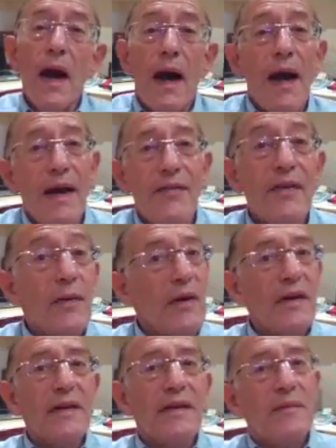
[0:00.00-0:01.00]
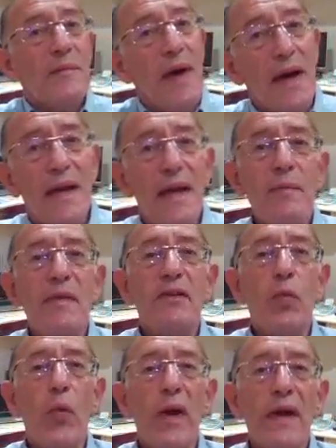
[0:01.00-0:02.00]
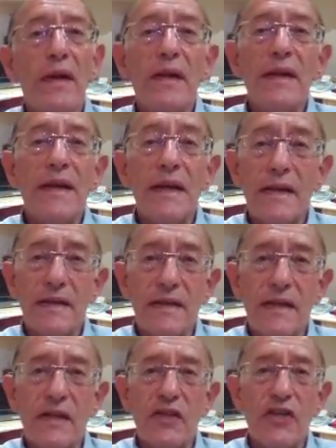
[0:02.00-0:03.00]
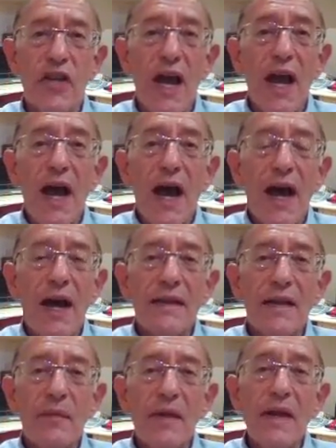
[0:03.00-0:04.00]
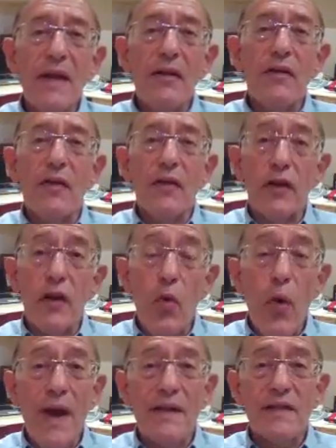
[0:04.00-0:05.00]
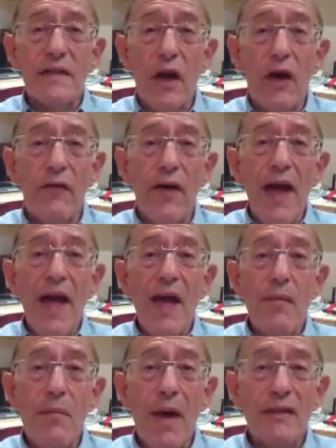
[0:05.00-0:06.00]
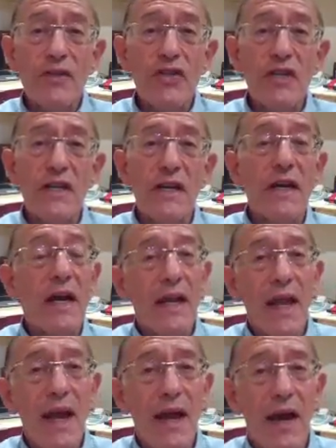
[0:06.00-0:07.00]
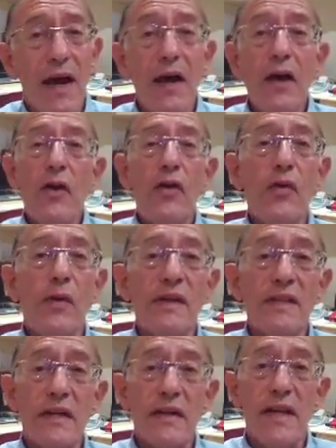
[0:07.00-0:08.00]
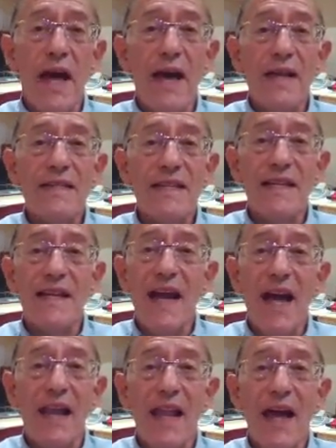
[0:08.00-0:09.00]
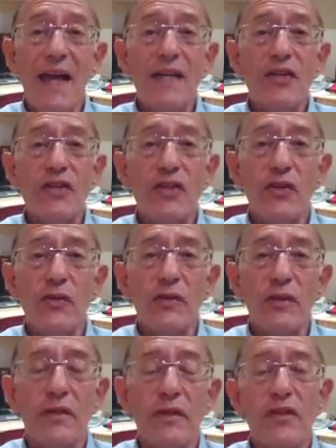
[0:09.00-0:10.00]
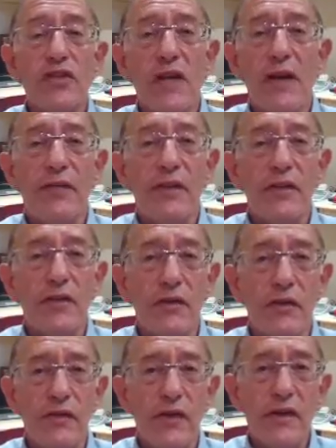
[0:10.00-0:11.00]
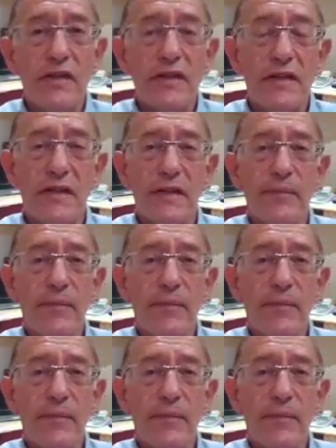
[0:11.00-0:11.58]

Hi everyone, my name is Will Kintish and I'm here at the request of Himanshi Galea, who is an SELA student at Sheffield University.